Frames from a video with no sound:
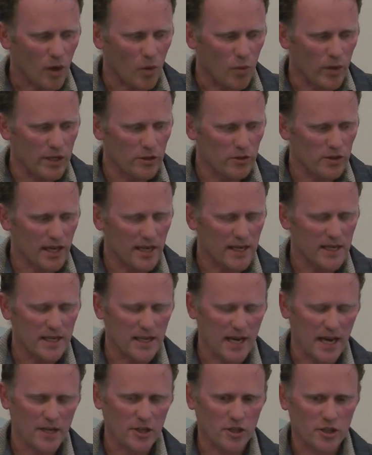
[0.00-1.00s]
when you're
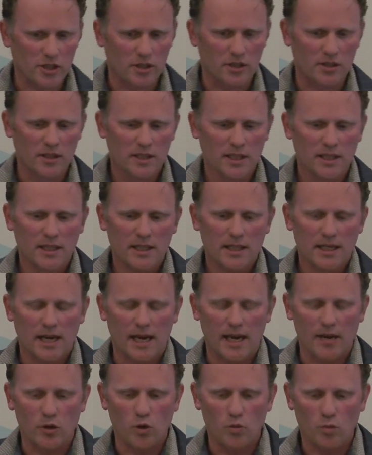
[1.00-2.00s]
taking action
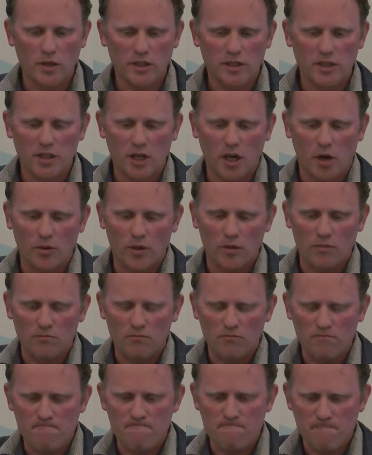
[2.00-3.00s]
and you're wanting to go and
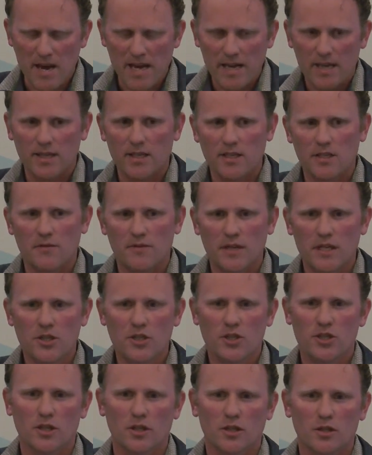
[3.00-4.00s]
make an
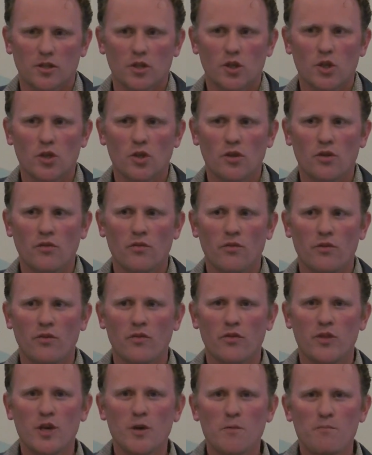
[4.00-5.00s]
intervention,
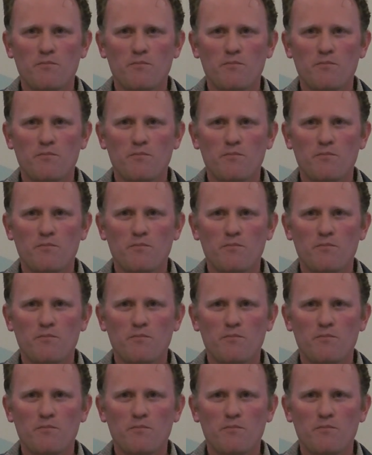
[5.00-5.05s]
the